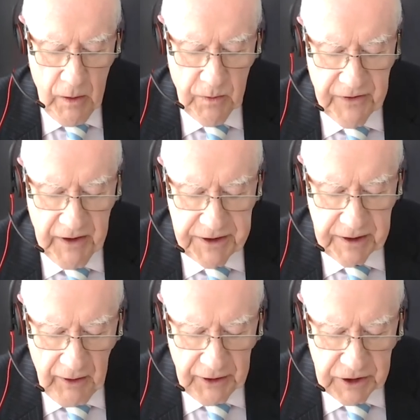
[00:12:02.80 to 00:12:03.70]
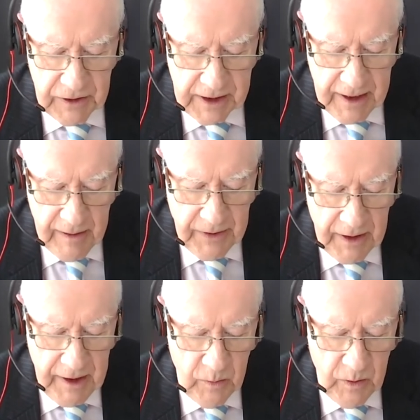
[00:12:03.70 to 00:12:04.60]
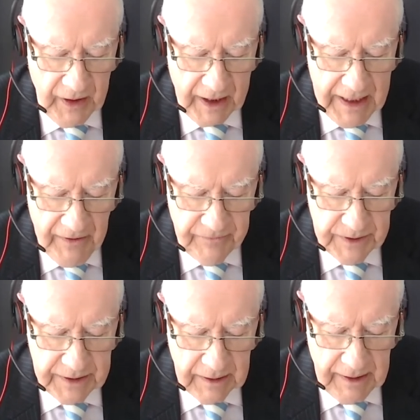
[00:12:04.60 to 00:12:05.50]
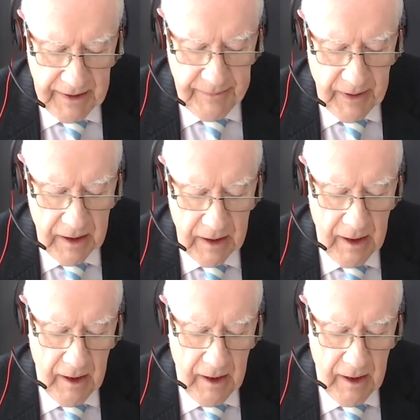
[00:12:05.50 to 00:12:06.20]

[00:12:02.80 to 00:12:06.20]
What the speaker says: We face an election campaign where the government and Labor